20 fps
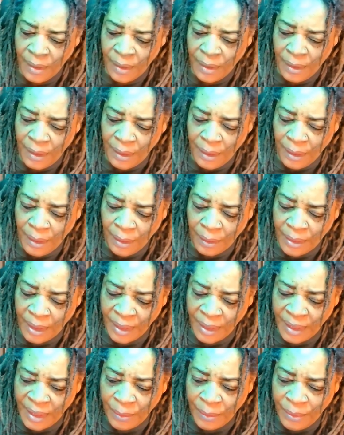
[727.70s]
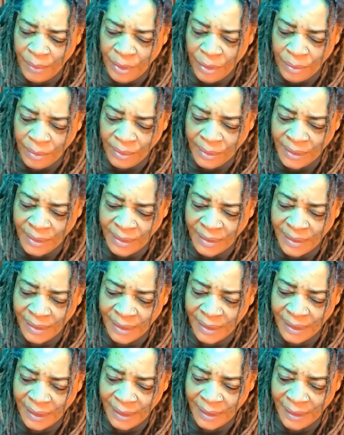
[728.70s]
Okay, there we go with this
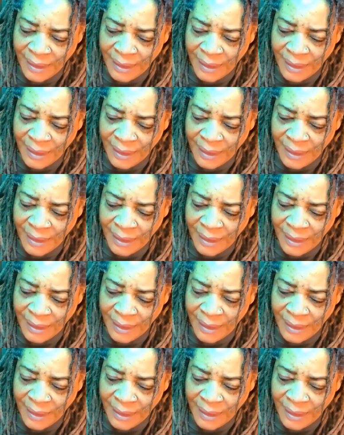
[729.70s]
again.